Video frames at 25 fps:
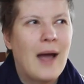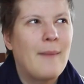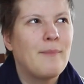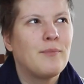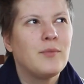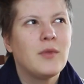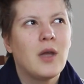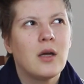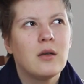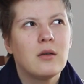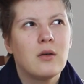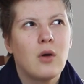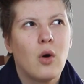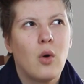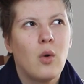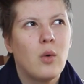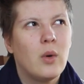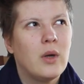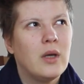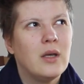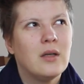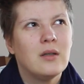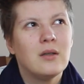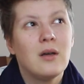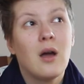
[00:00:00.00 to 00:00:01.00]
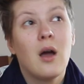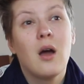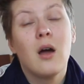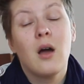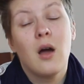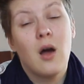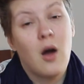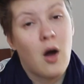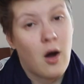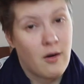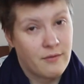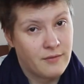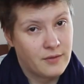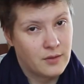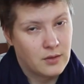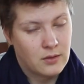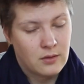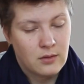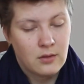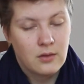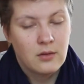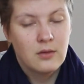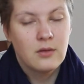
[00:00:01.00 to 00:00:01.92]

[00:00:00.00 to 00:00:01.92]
I'm not going often.